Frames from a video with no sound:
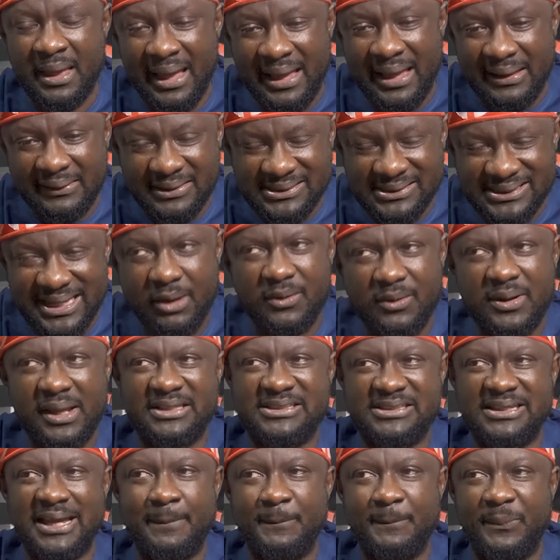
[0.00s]
And the second
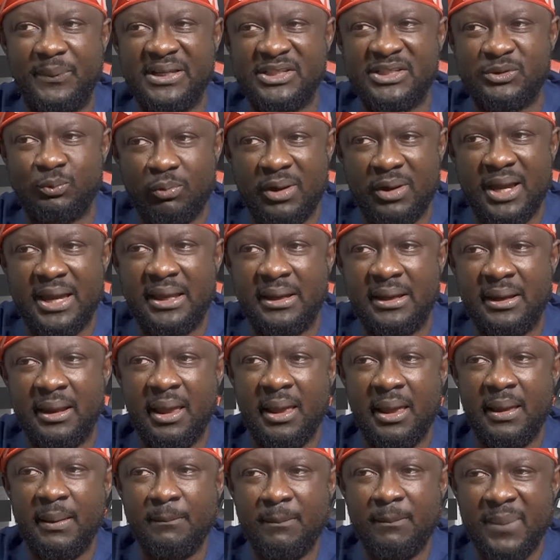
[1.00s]
example is when
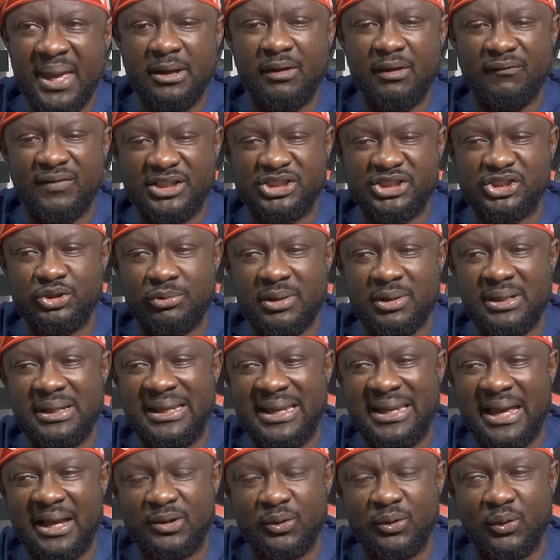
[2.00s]
many of the children
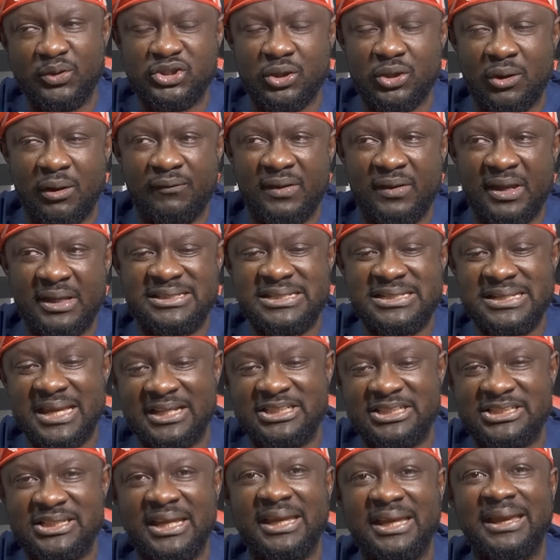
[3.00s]
are diagnosed of
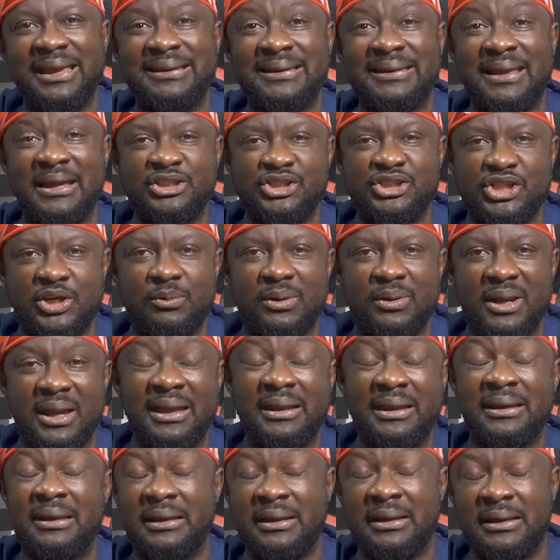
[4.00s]
ADHD in Nigeria,
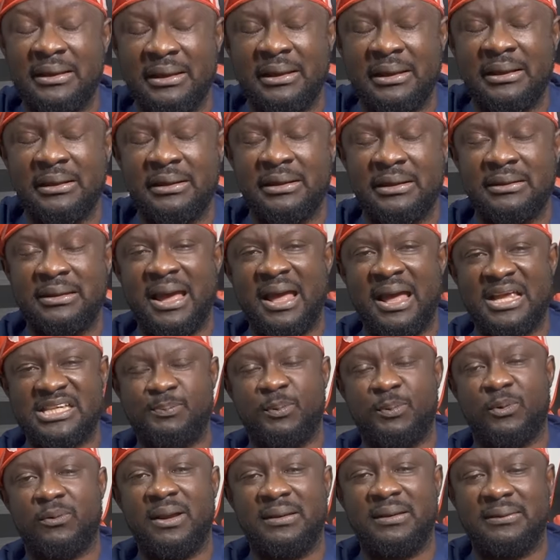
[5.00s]
in, in, in, the
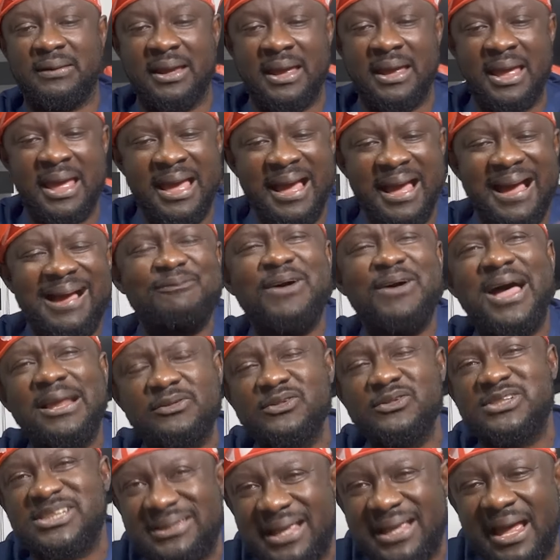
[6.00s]
diaspora there. I've
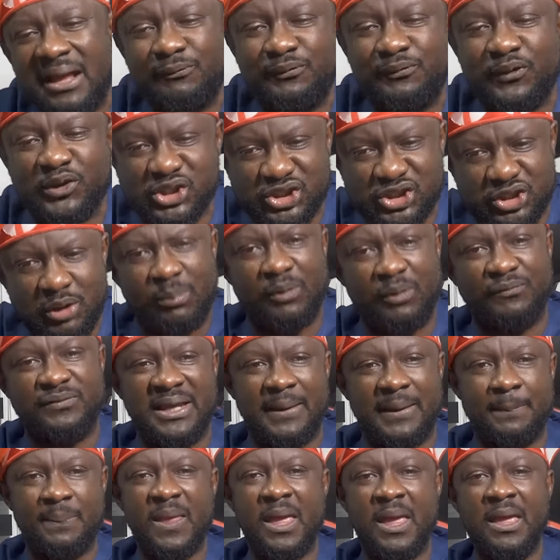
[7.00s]
had to stand for some of
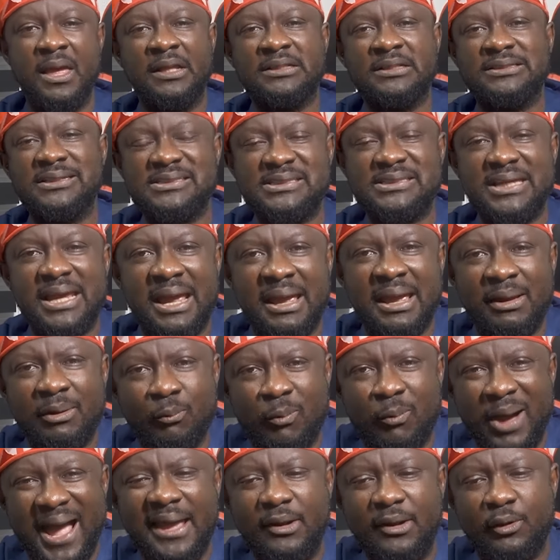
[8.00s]
them to say,
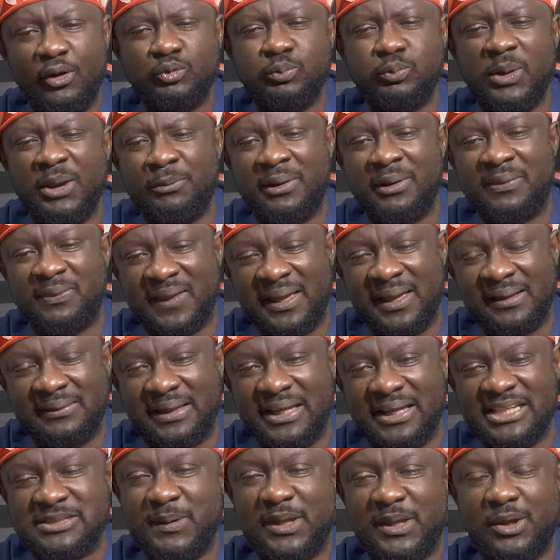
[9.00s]
why don't we
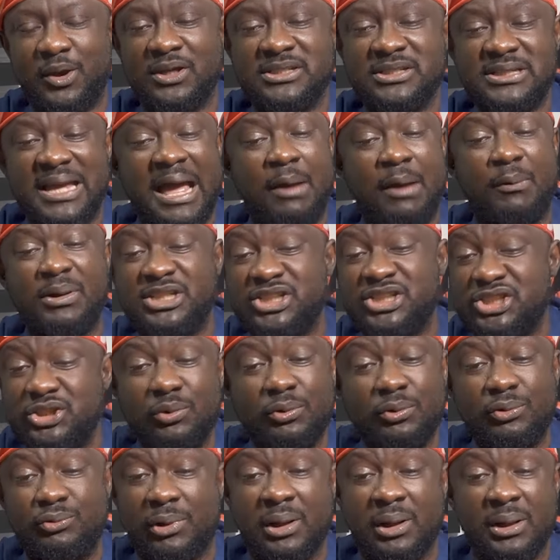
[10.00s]
rethink this? Because our
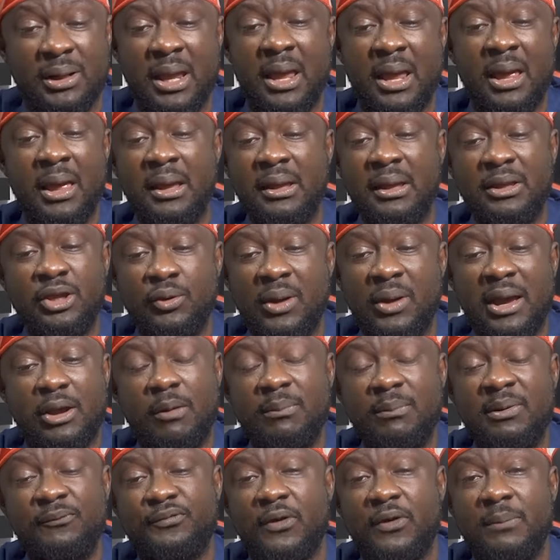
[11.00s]
children, you know, are
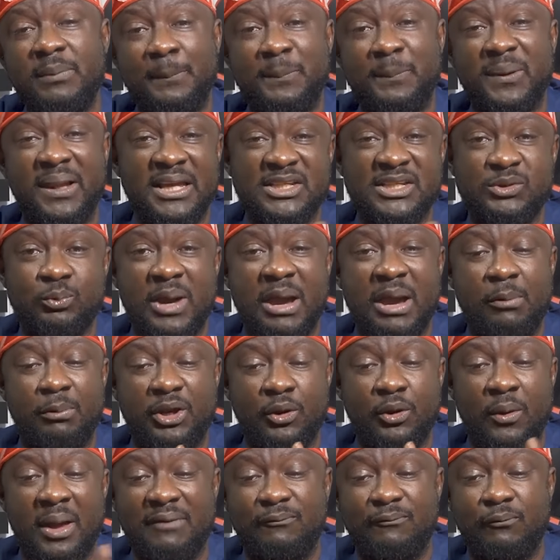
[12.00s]
coming from a place where
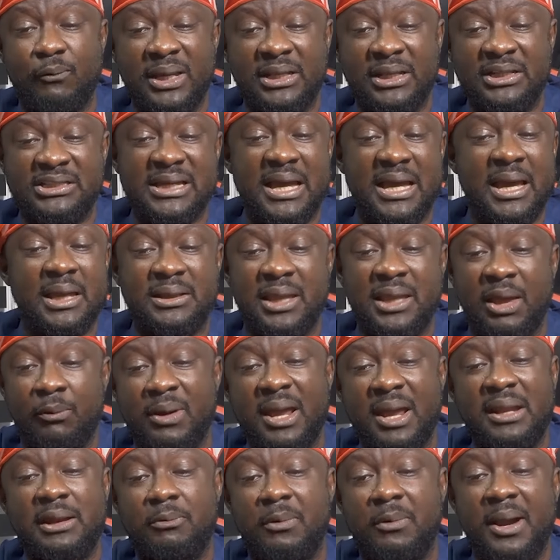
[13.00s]
we don't have winter. They
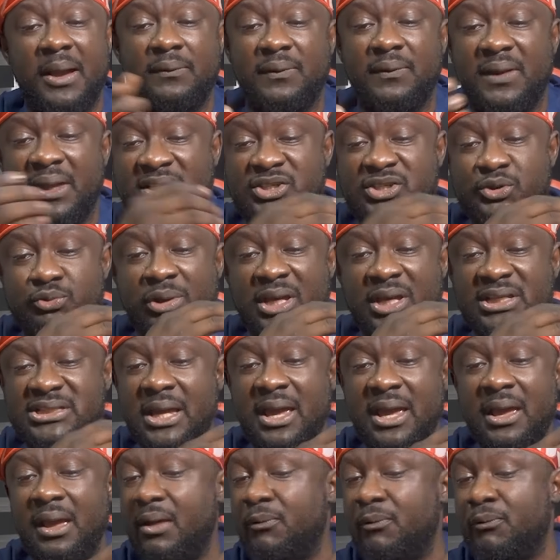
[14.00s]
run around the
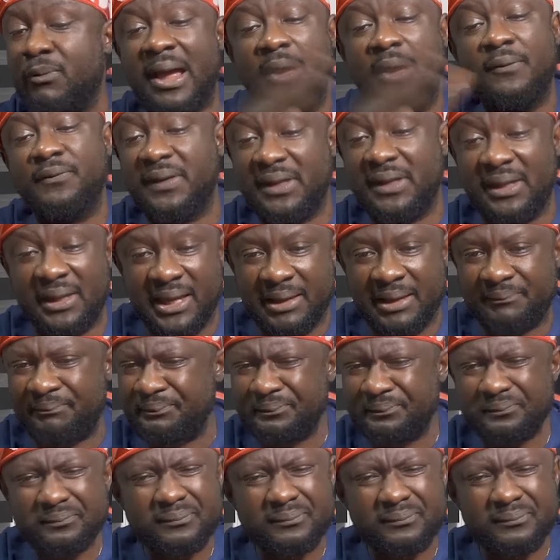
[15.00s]
streets round the year.